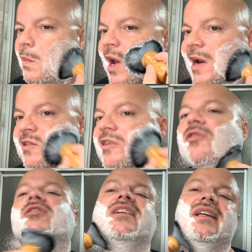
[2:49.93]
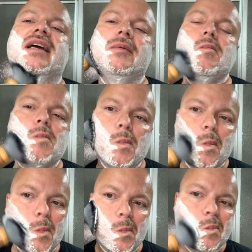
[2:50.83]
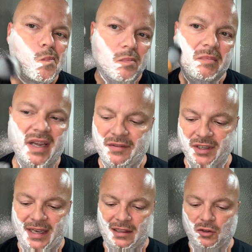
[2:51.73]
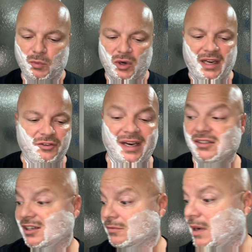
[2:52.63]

action going today. May have to add a little more hydration because my